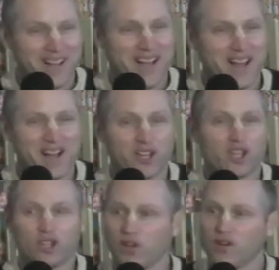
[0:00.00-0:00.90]

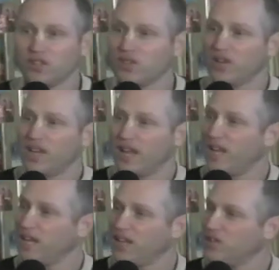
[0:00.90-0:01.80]
So he
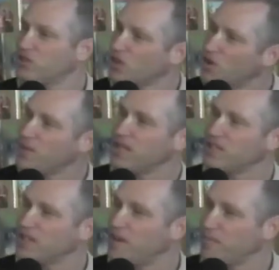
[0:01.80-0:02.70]
hit so many
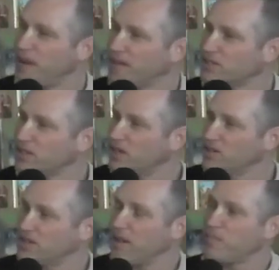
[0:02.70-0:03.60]
setbacks.
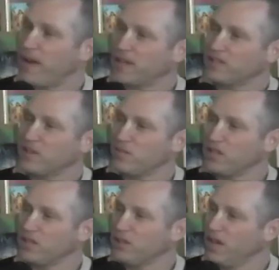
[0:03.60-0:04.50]

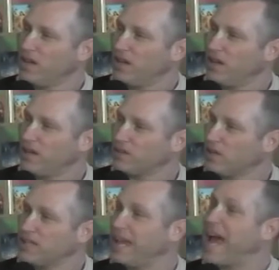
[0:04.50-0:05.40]
Somebody
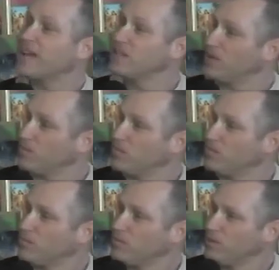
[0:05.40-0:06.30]
attacked him,
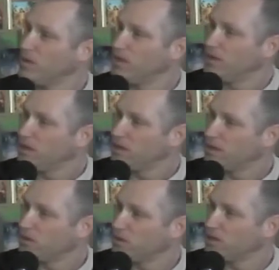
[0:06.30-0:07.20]

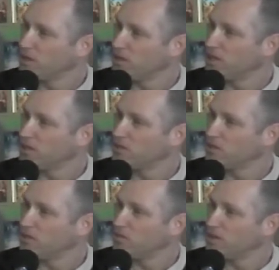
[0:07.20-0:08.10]
according to the
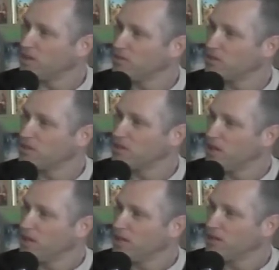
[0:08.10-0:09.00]
history. When he was
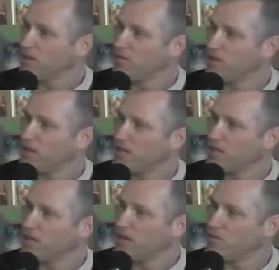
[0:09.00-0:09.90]
living
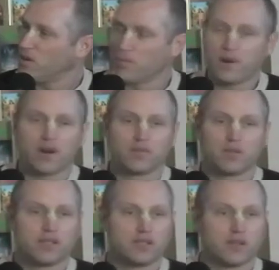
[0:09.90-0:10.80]
in one
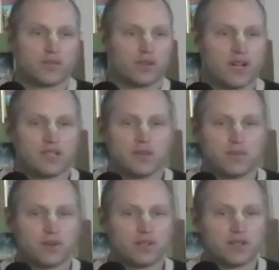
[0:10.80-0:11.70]
apartment, some crazy
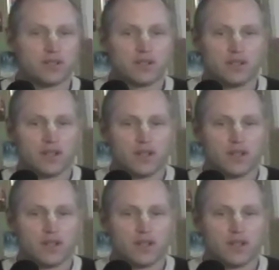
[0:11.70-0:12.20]
person